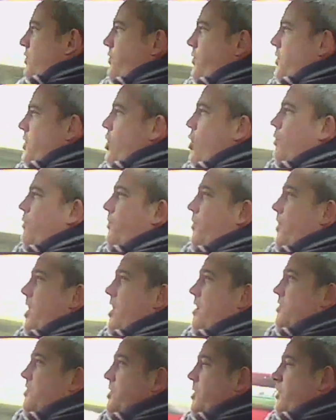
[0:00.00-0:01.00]
The, the old
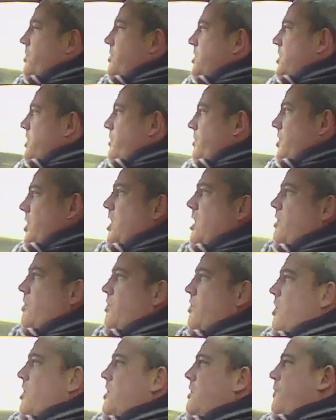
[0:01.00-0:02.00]
5 Series, even the
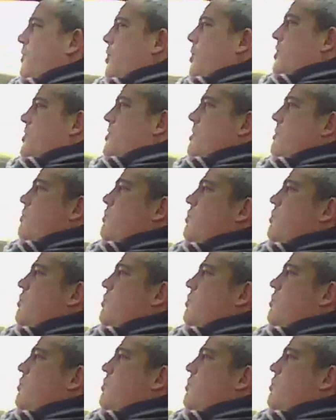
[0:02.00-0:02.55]
E34s, the